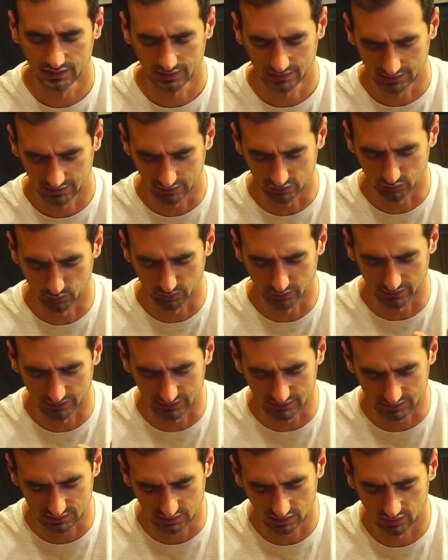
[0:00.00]
that you bring
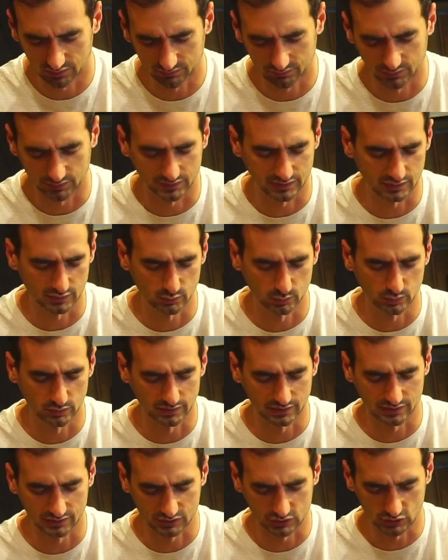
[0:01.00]
us comfort, that you
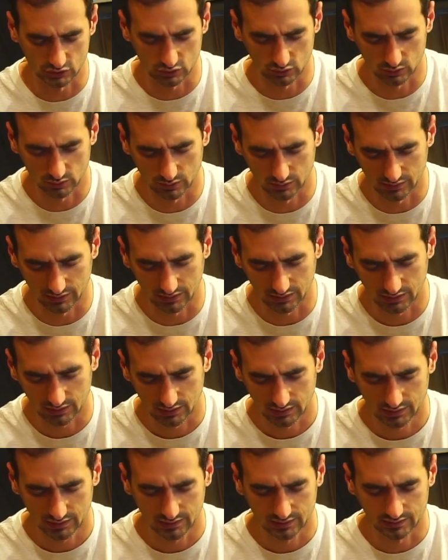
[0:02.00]
bring us joy,
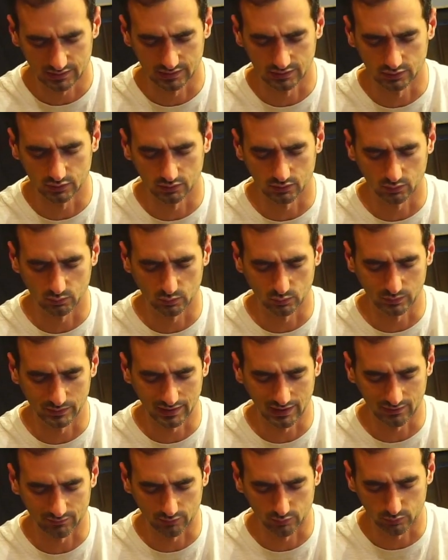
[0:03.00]
that you we
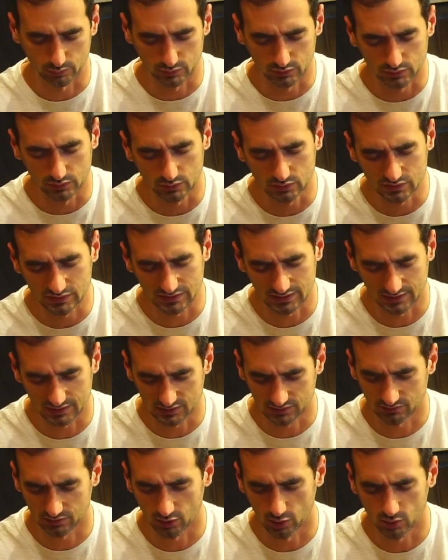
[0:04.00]
have a renewed sense
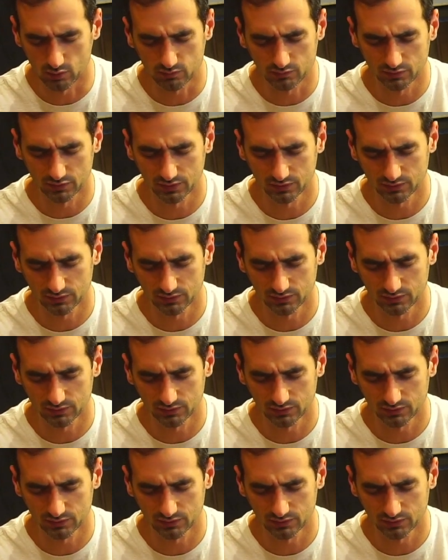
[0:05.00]
of hope for the